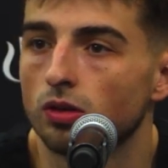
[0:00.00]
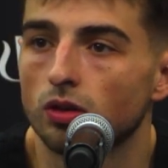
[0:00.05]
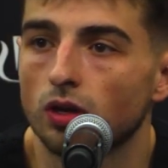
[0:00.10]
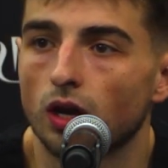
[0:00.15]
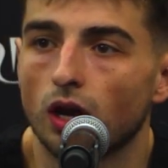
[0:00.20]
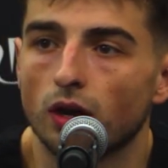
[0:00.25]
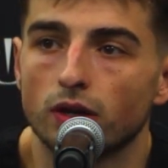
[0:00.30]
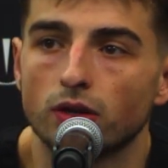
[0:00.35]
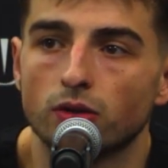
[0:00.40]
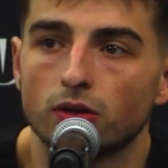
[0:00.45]

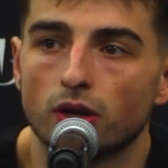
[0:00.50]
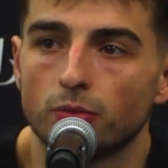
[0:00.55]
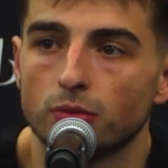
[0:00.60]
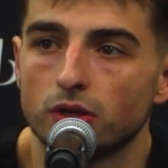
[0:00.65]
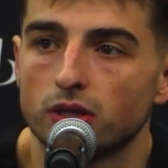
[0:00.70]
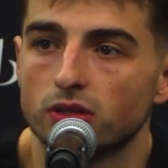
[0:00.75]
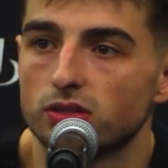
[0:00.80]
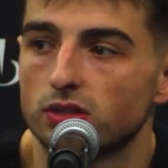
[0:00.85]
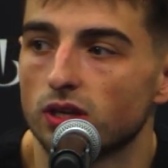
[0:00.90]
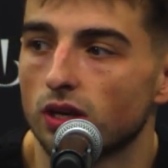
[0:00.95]
I
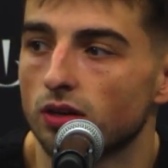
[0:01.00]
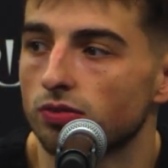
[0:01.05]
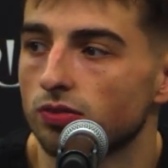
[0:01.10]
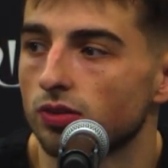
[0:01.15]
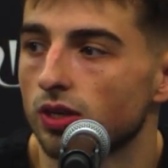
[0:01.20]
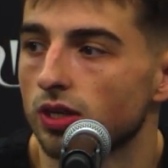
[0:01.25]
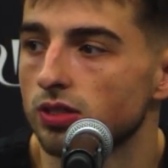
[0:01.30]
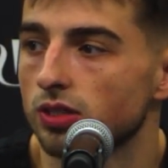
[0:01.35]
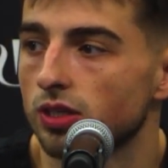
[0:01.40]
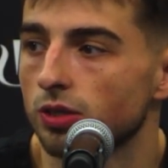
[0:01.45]
mean, it's
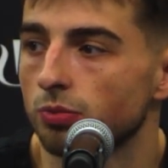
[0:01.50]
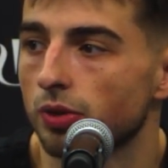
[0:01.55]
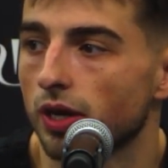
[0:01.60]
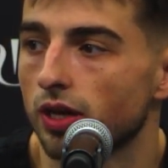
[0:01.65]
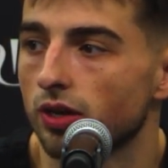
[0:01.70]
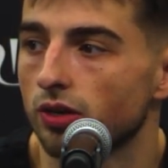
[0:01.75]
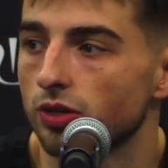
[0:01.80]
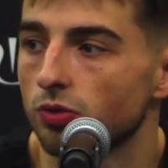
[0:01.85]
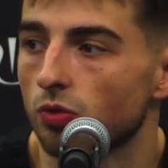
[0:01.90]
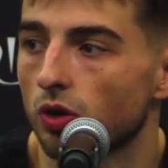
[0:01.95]
tough. As a
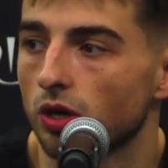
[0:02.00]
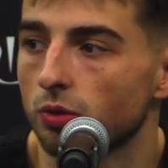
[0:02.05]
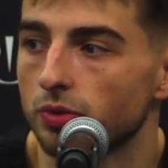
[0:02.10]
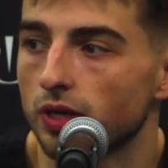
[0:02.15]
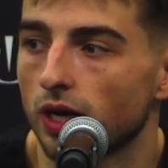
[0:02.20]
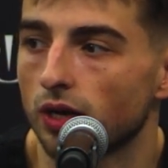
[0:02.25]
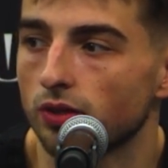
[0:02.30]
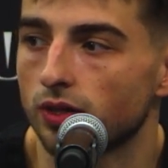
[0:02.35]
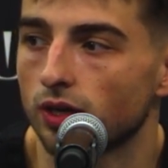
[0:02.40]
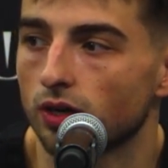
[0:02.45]
competitor, you want to
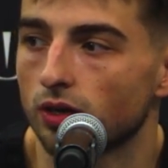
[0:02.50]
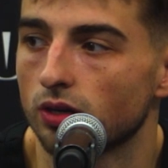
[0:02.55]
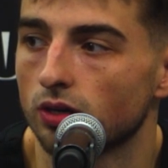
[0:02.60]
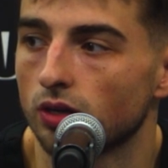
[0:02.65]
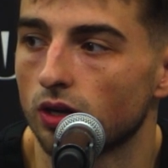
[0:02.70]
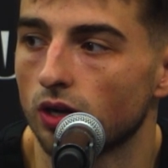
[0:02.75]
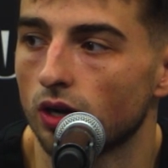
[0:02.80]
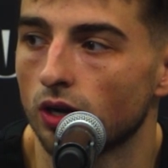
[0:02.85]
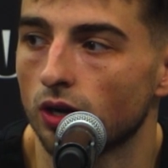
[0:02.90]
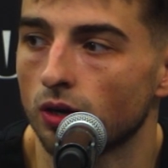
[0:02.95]
be out there.
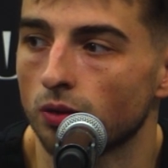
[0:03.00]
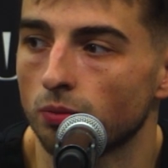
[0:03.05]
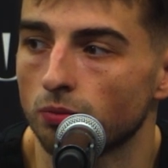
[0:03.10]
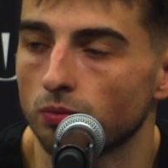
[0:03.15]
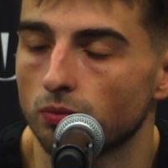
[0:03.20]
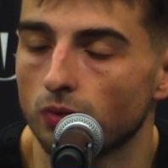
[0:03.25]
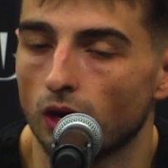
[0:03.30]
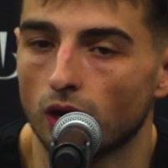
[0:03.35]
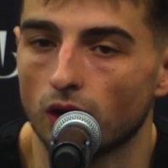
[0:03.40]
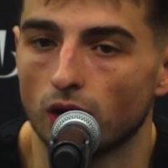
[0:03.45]

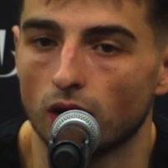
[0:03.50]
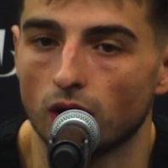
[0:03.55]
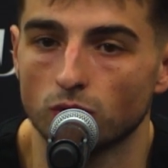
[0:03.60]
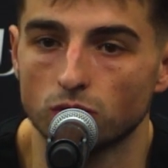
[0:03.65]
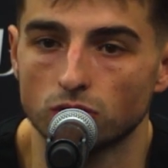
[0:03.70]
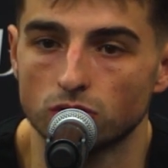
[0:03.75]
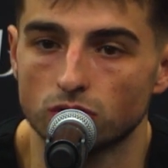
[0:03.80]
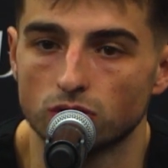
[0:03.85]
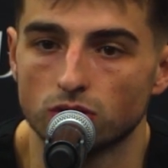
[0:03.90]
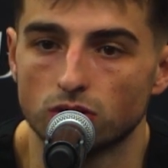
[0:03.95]
I
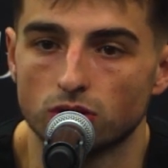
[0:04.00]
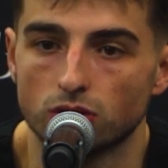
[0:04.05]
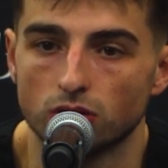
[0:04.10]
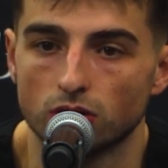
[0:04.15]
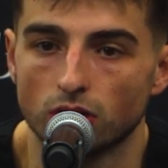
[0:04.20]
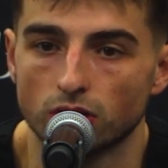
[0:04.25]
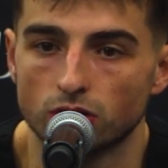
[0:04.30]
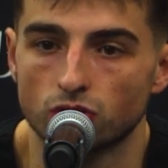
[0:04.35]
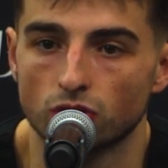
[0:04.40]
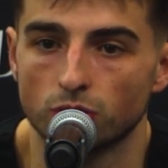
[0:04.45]
was
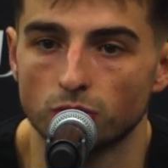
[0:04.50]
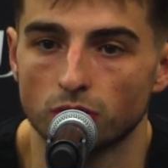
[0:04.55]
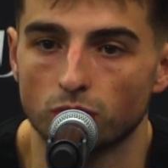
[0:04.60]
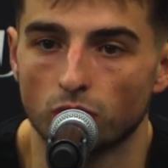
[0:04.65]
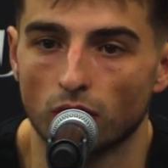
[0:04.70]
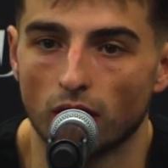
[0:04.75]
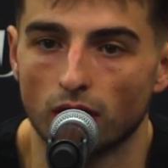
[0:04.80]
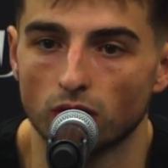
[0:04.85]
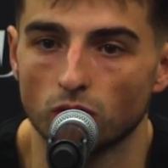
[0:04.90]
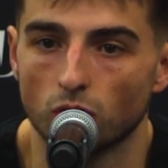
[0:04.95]
extremely
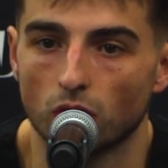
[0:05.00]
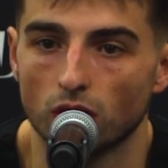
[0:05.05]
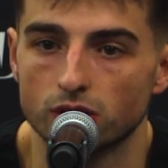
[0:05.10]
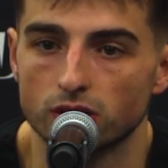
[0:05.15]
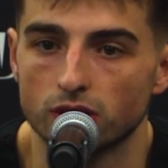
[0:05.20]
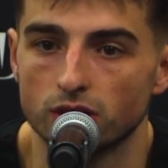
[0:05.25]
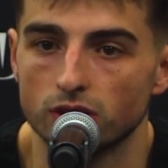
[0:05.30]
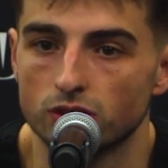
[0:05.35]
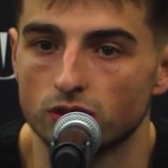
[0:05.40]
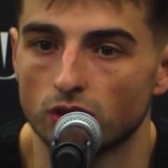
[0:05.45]
proud to
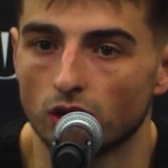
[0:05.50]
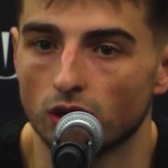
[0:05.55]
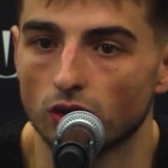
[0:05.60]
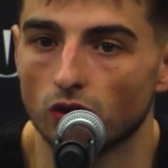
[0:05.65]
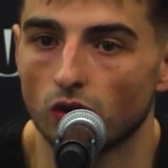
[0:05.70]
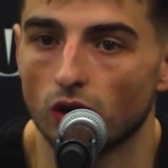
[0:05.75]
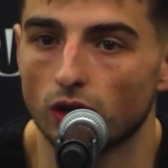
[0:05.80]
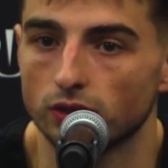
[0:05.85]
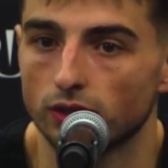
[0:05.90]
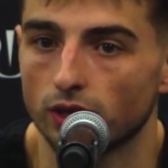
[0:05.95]
watch Keyshawn
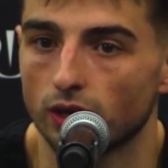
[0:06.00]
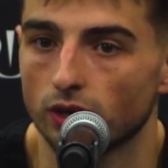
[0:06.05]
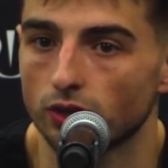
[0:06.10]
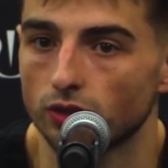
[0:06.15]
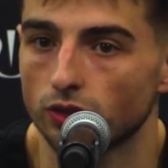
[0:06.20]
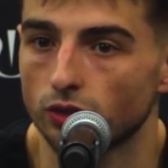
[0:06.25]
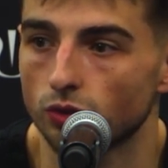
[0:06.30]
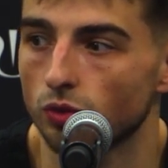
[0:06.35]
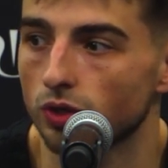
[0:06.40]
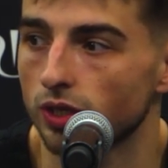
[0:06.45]
go out there
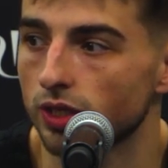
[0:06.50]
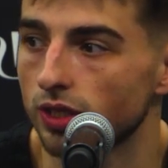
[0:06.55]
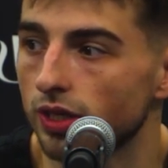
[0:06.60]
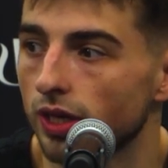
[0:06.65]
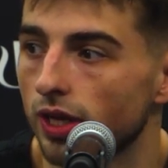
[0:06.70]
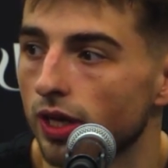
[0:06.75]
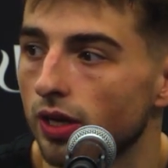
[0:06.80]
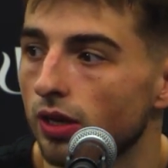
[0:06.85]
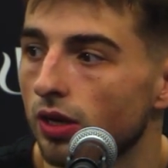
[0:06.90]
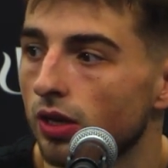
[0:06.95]
and do what he
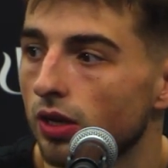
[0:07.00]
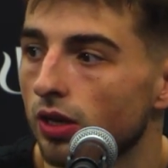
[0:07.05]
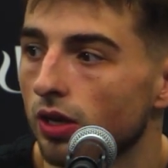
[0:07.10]
did.